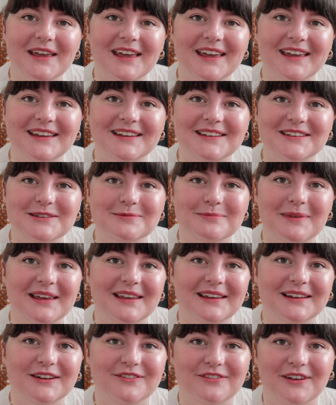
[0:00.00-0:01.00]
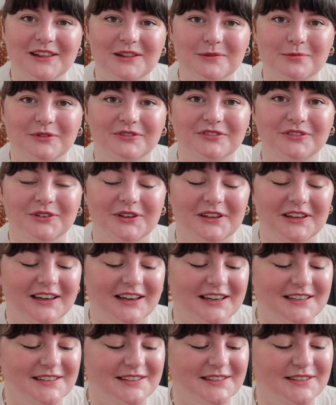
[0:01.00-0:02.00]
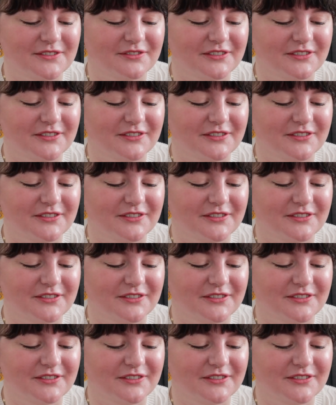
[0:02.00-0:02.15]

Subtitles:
and make it available for you guys as a